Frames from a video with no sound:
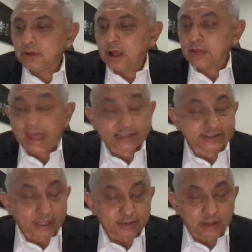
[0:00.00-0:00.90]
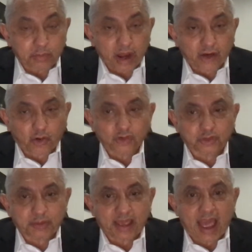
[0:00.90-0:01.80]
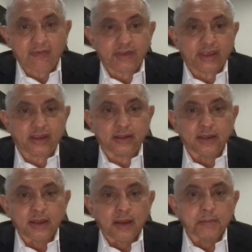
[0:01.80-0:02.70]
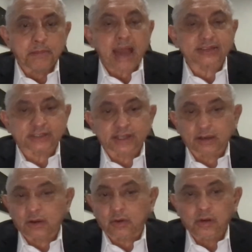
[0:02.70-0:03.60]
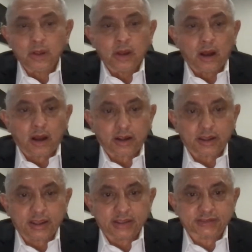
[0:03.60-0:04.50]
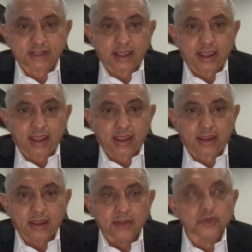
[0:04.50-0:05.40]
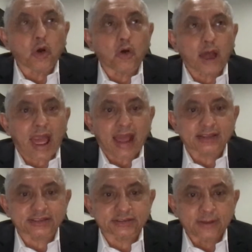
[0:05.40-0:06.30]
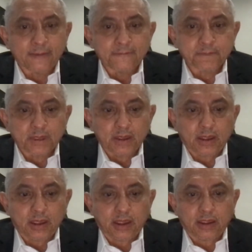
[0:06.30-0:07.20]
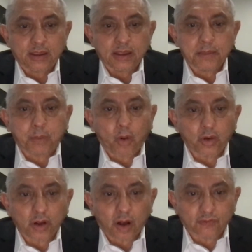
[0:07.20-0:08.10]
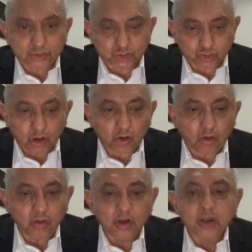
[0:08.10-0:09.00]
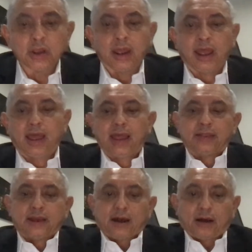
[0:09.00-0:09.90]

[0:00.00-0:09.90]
Next Sunday, we are going to be having Matt Cedillo. He's known as a poet of the struggle, and